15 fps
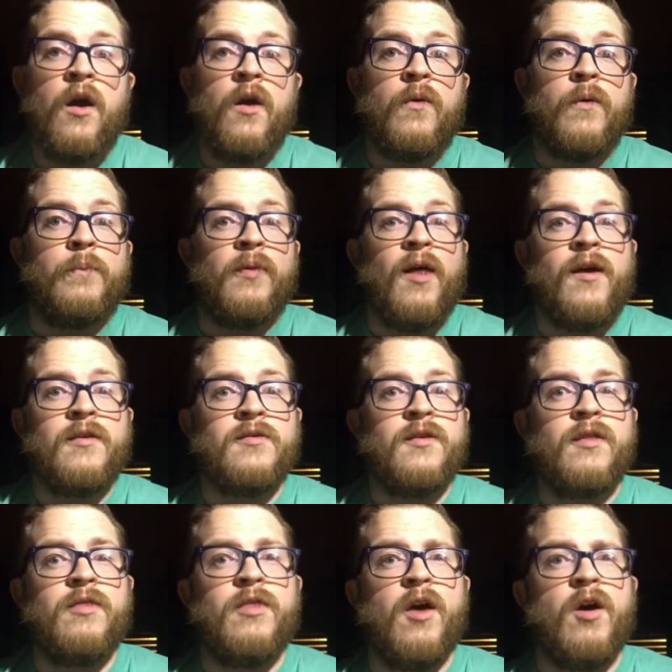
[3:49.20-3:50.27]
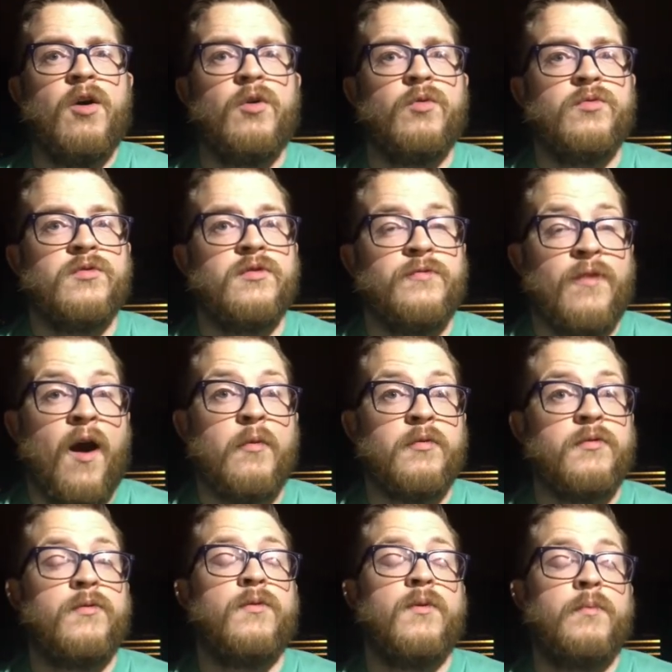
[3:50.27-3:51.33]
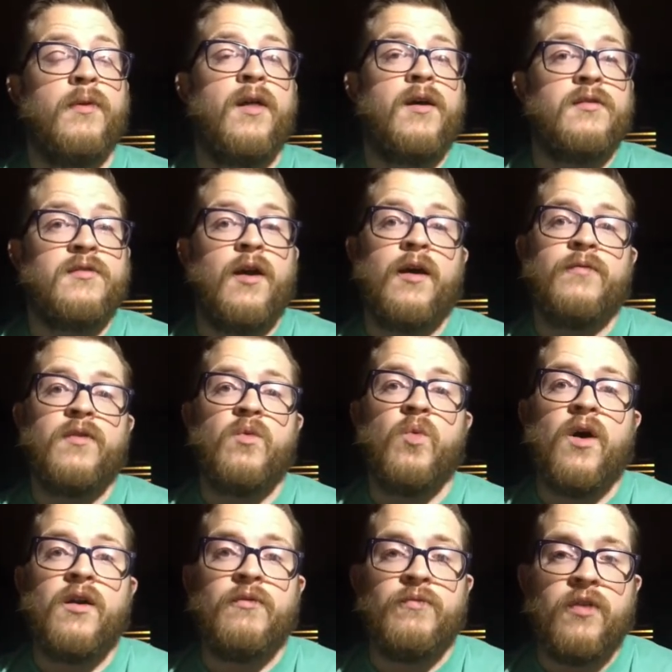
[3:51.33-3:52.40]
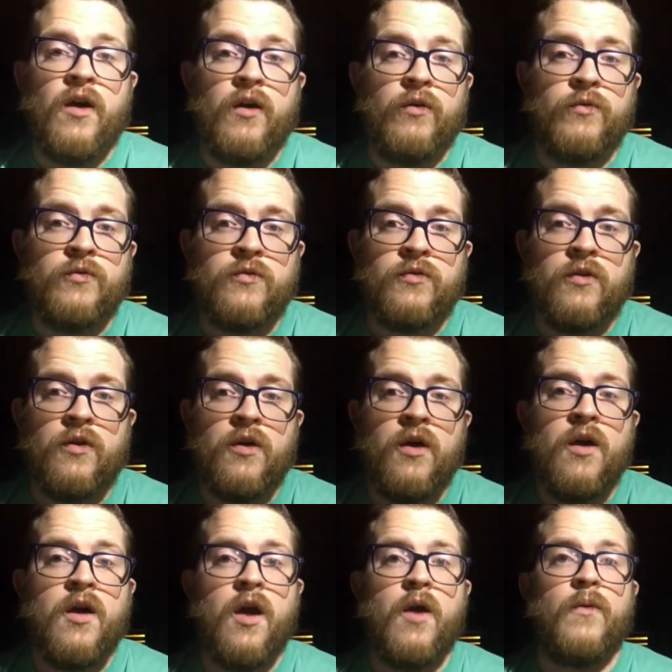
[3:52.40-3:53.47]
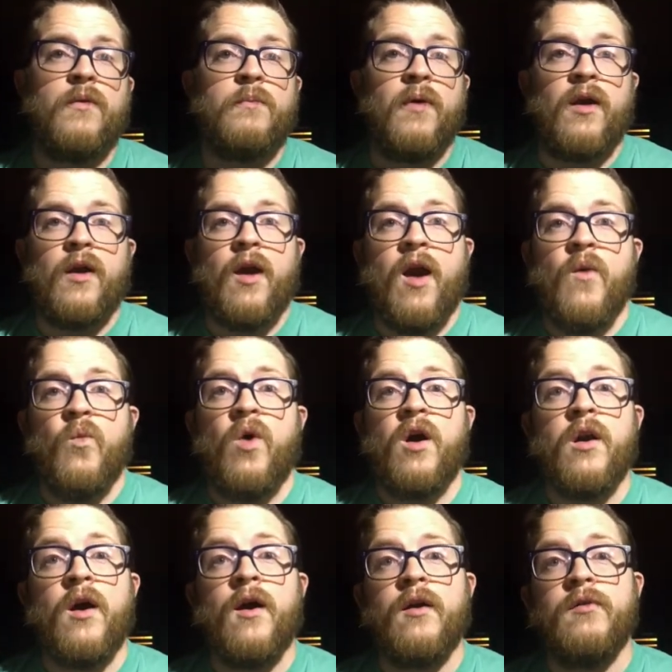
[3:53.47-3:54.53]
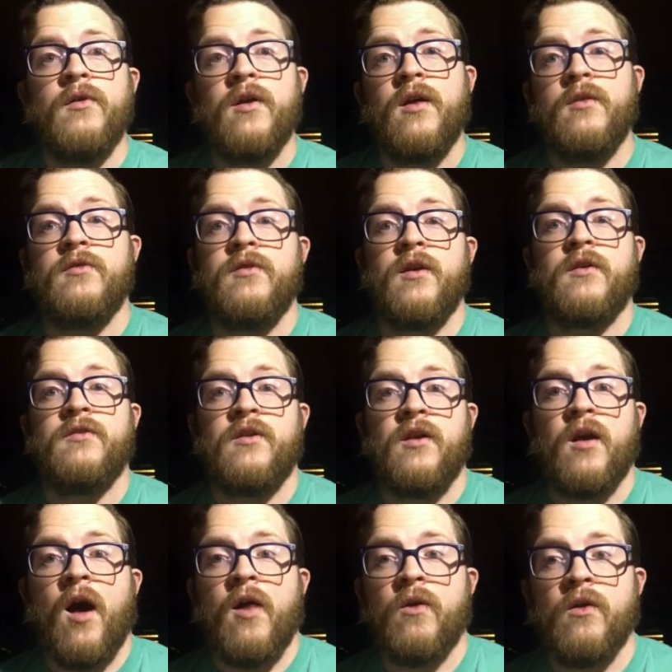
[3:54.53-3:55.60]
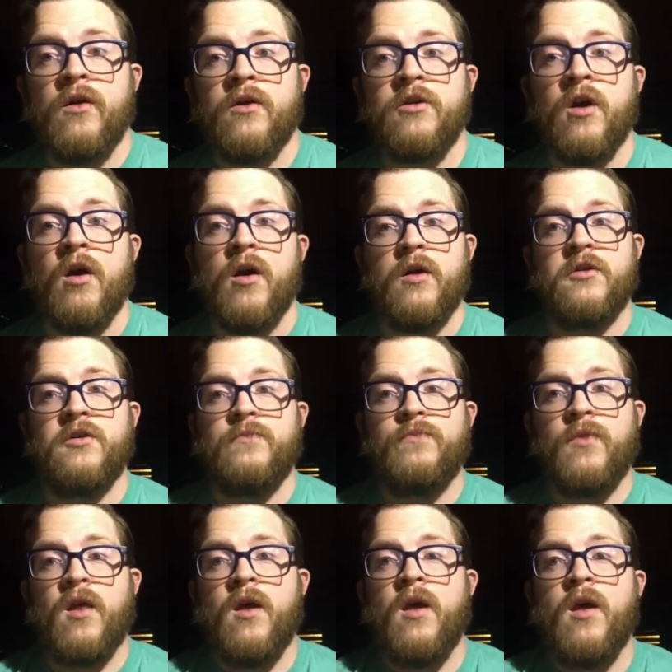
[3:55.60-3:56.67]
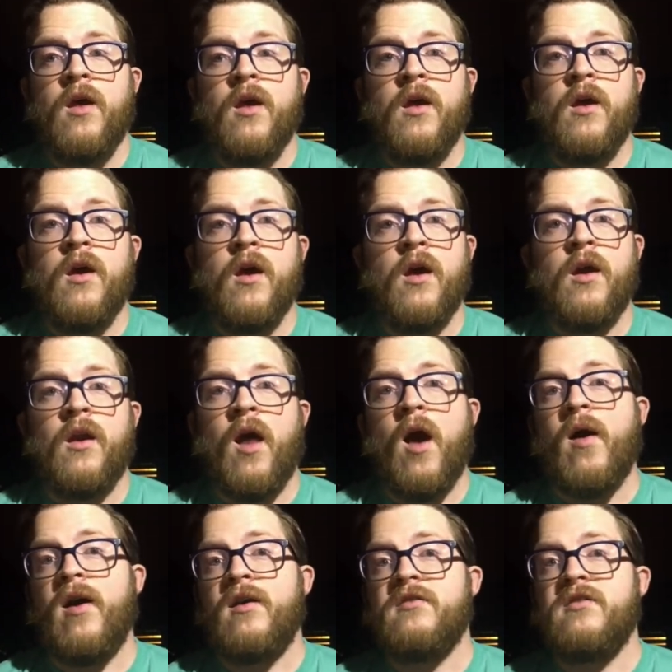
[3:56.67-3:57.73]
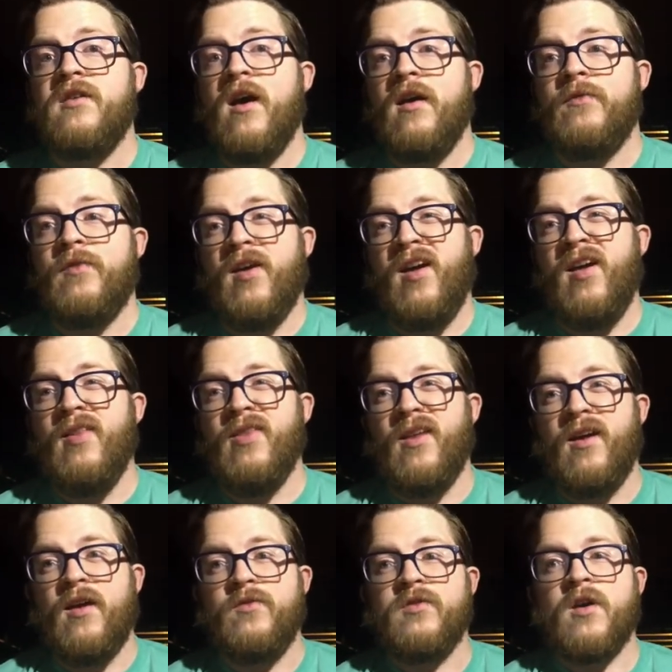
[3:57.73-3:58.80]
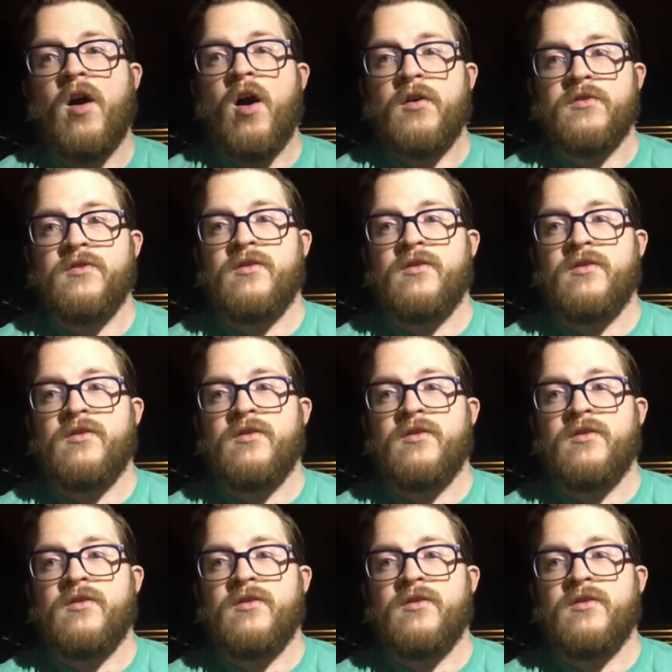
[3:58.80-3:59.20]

Replacing those, if I was to replace every one of those, it would be a one hundred sixty dollar charge. Now, a set of key leaves costs